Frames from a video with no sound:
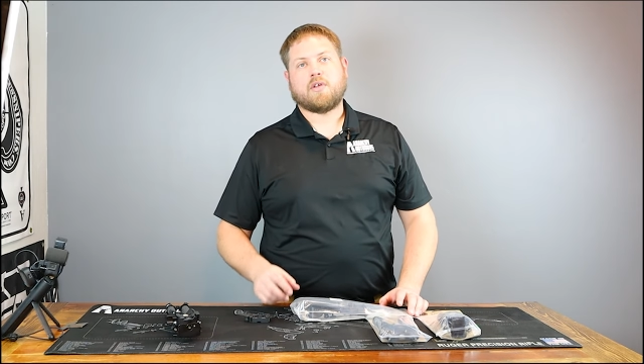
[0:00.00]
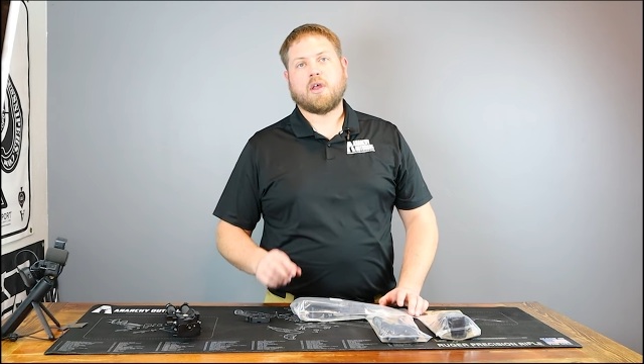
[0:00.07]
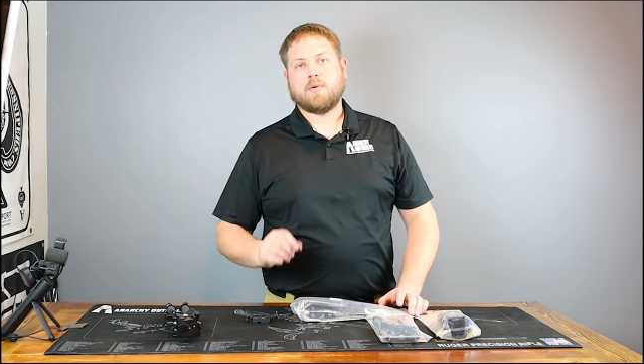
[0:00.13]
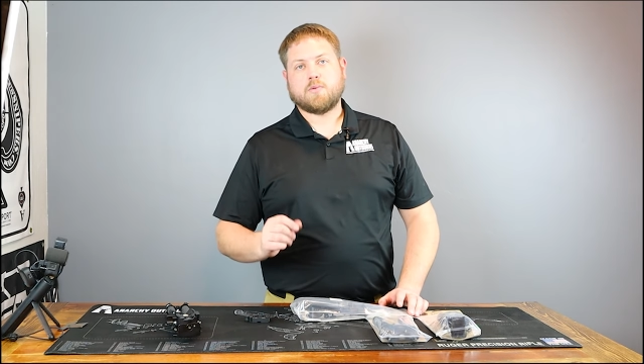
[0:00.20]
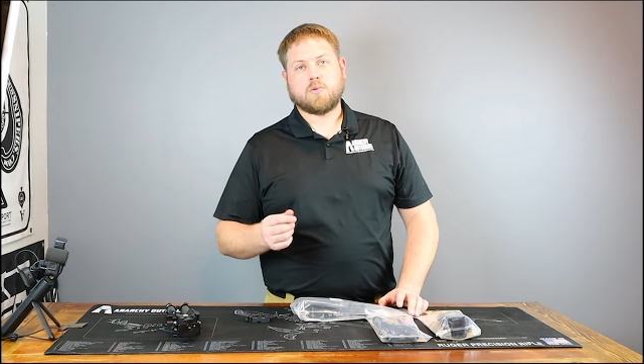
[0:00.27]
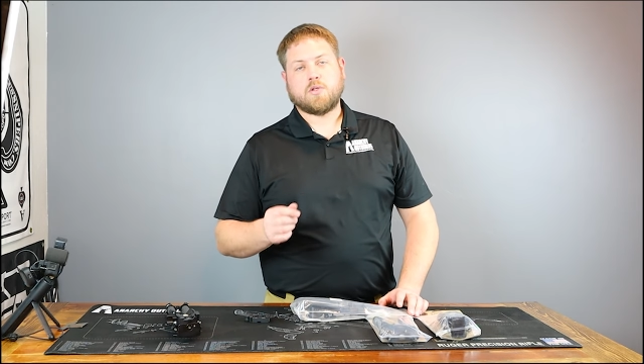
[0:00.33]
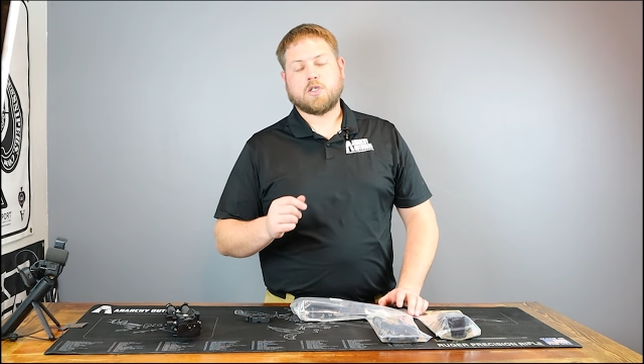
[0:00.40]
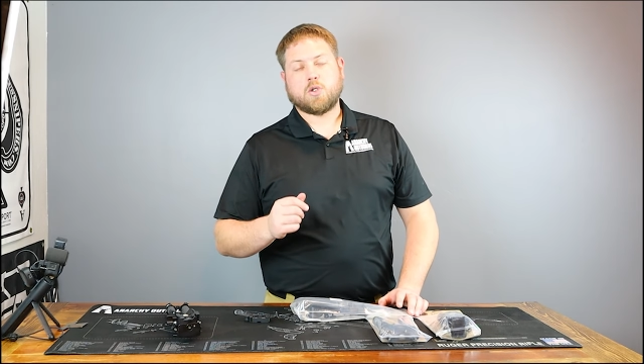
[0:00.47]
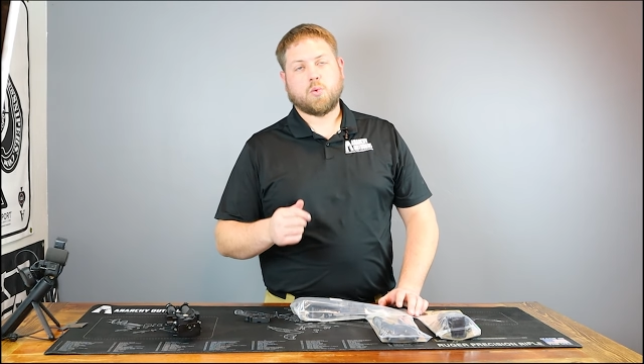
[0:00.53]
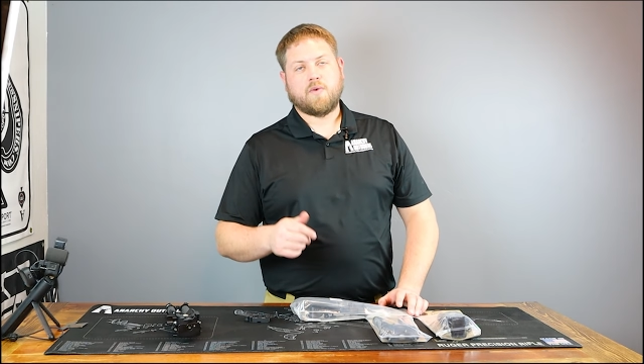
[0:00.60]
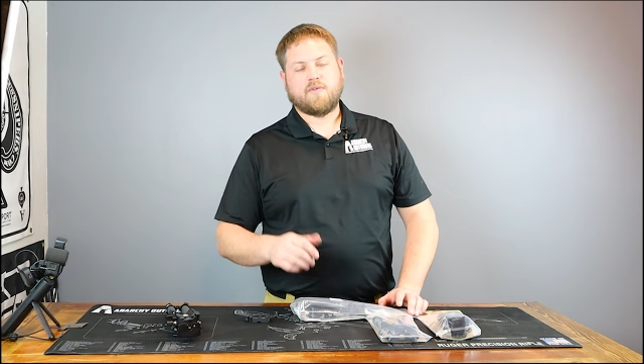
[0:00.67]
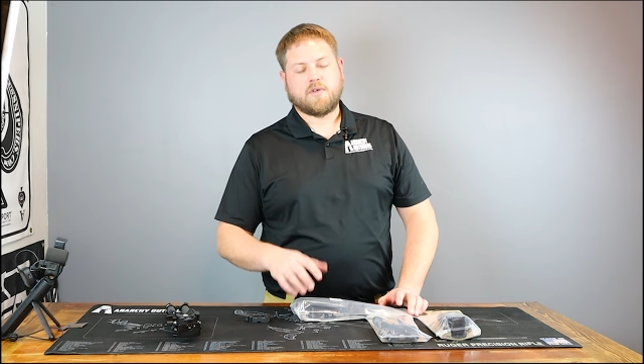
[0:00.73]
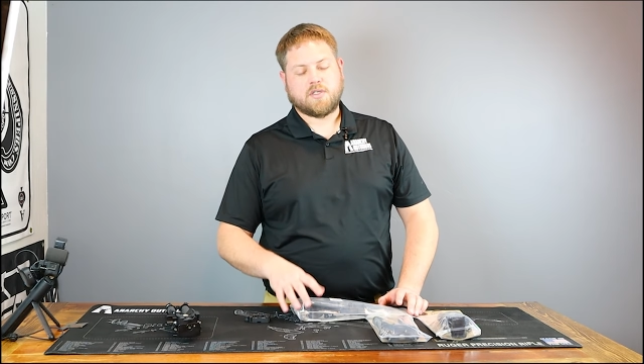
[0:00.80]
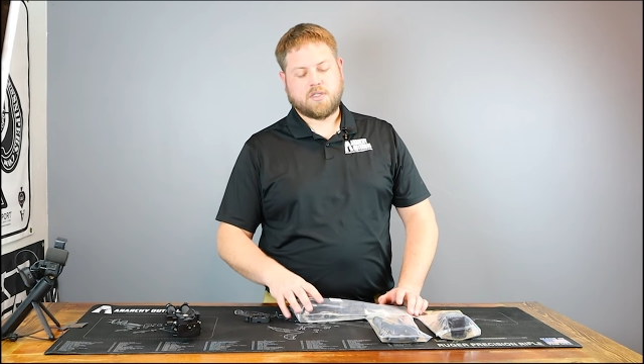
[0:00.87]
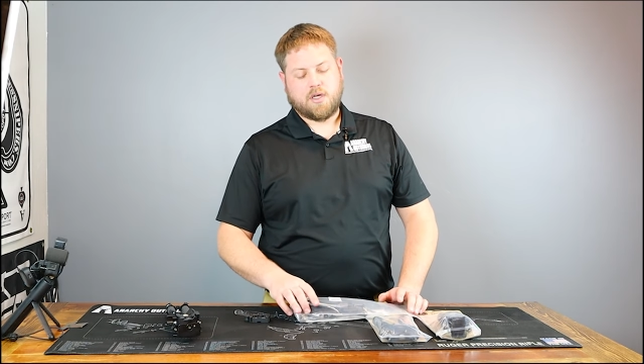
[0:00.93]
It comes with a
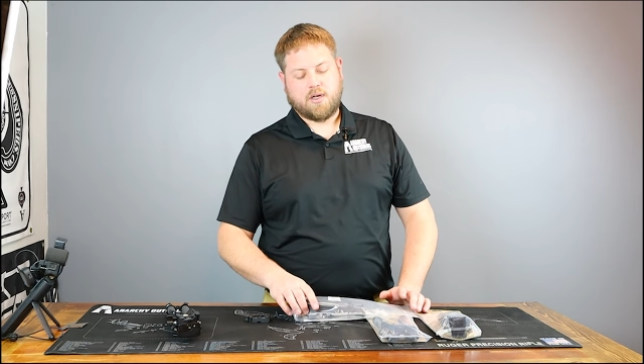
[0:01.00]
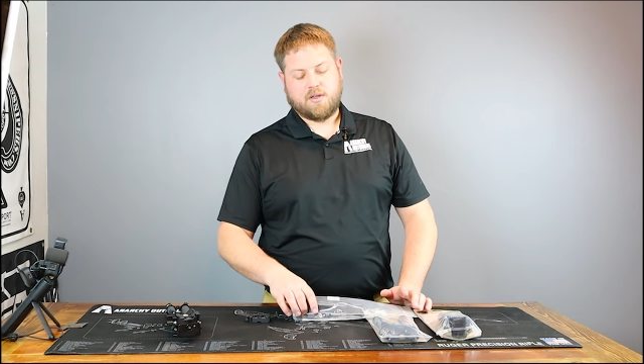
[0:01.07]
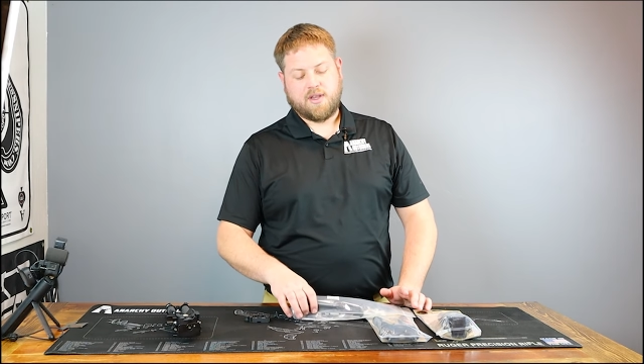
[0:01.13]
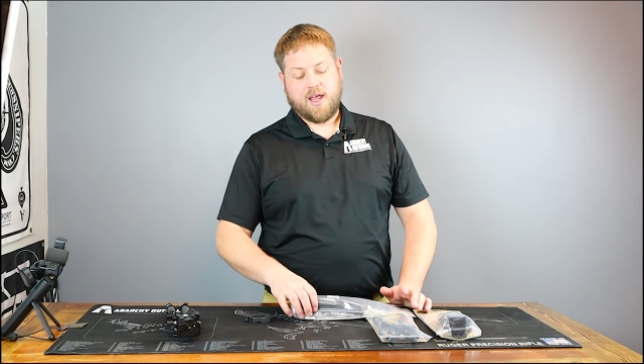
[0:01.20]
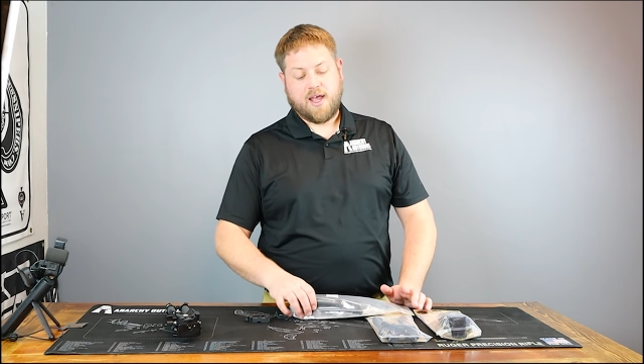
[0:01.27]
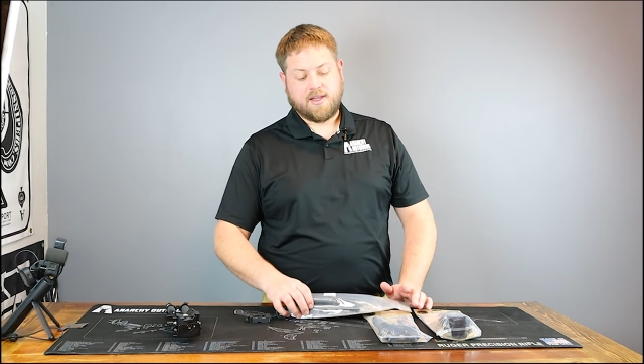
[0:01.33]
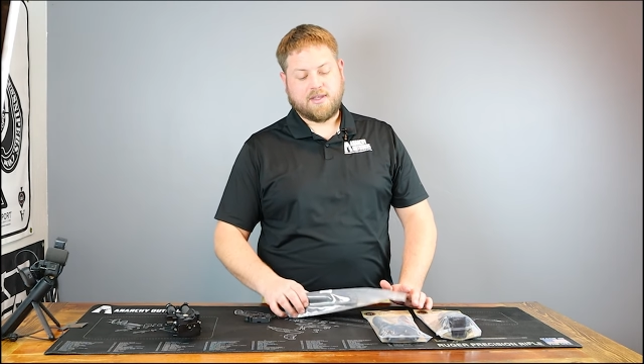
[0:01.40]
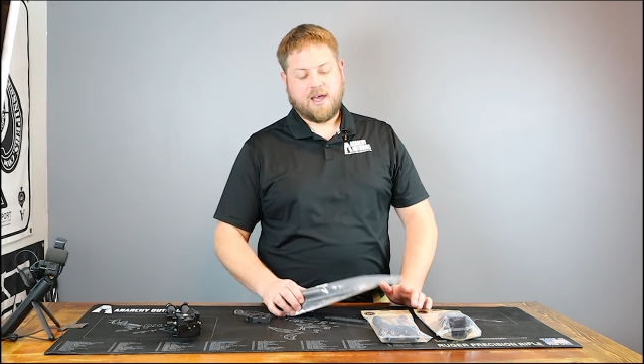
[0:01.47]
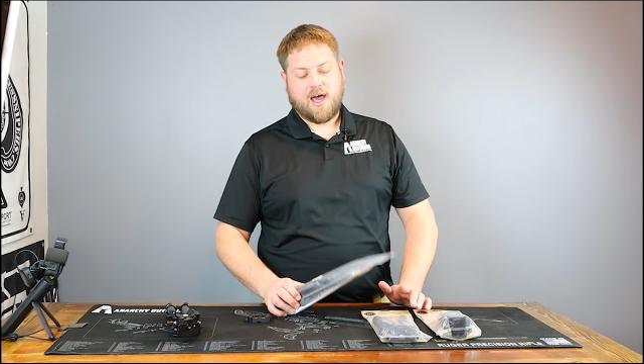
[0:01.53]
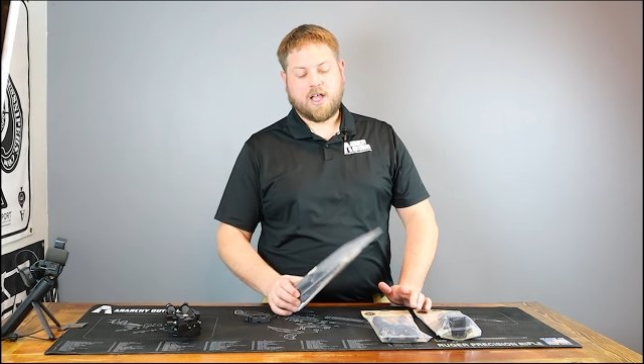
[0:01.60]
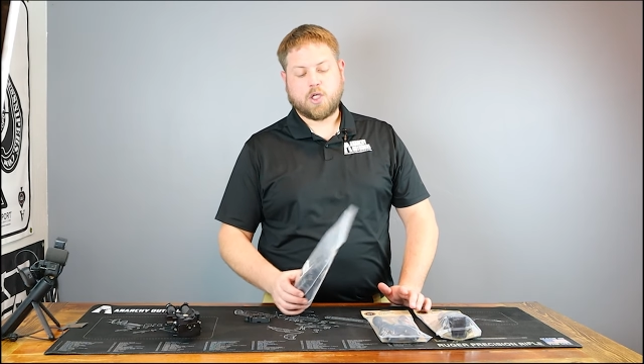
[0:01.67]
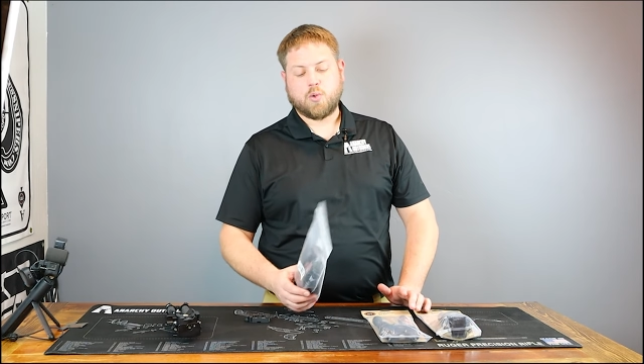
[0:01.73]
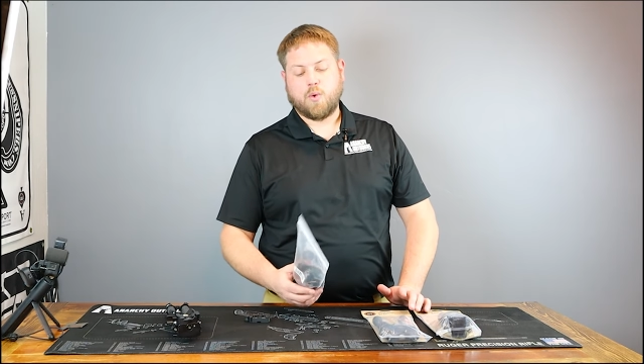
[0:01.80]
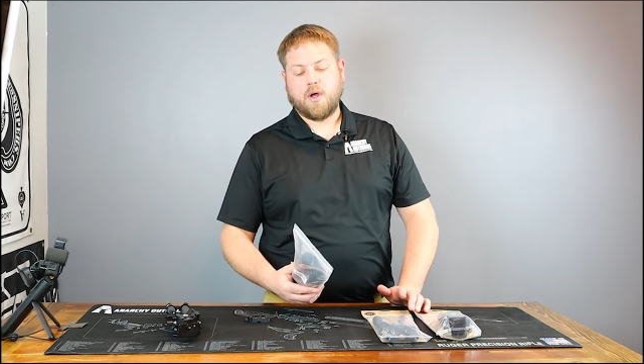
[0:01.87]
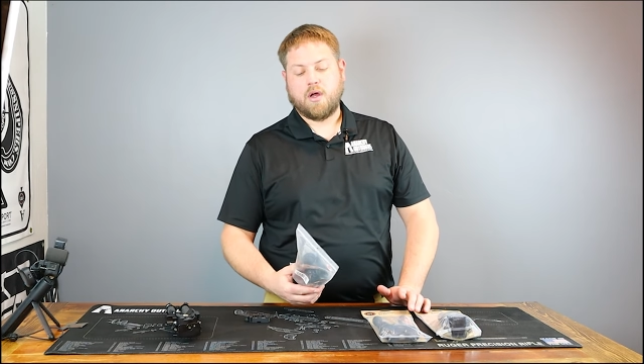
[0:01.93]
swivel stud. They
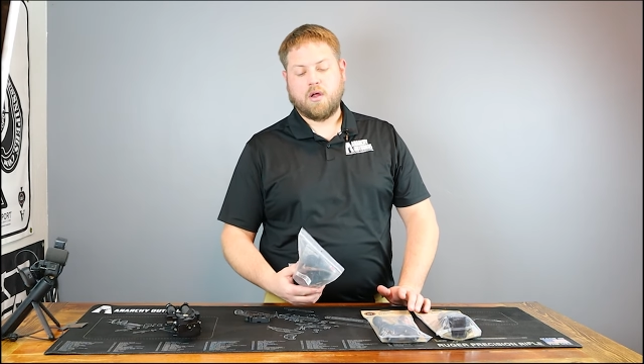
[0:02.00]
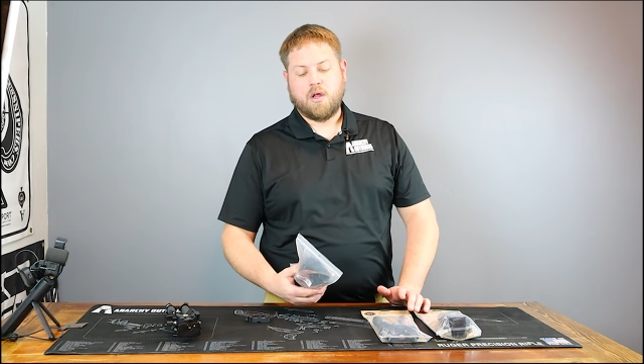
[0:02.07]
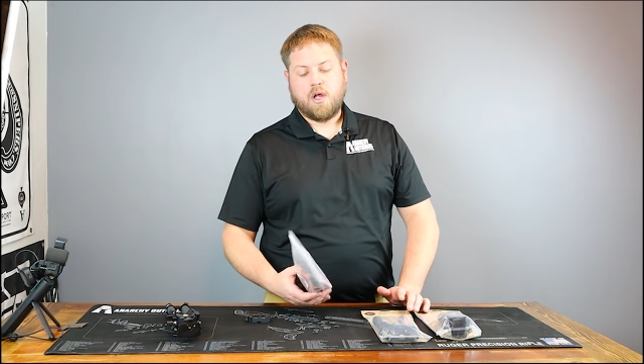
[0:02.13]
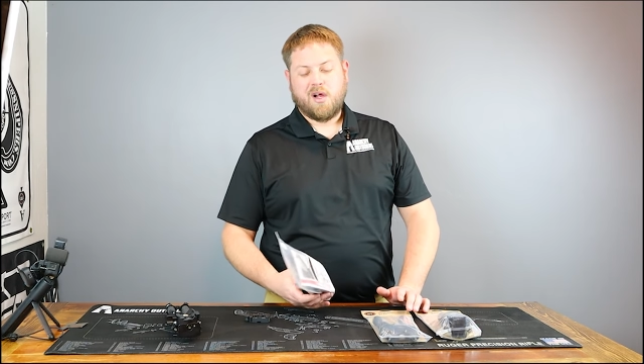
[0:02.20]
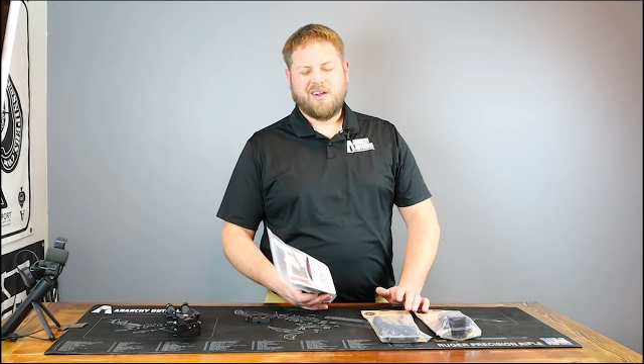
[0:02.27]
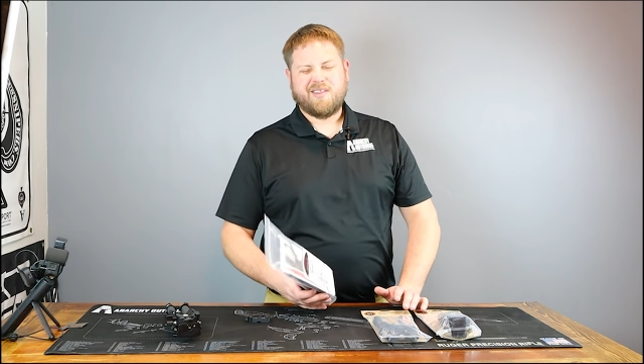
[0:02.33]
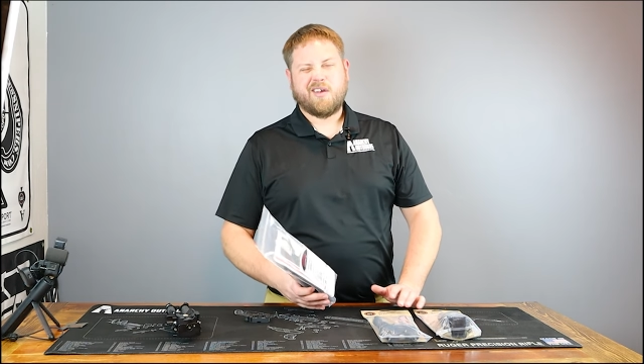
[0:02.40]
attach well.